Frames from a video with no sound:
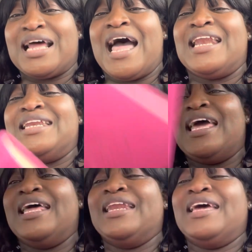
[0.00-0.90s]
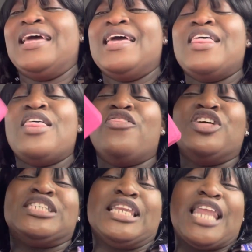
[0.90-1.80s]
And then
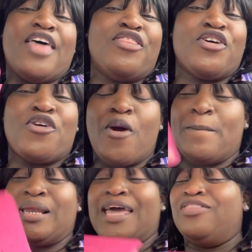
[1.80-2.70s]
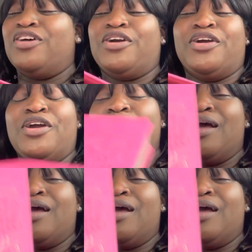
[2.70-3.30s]
this leather or pleather,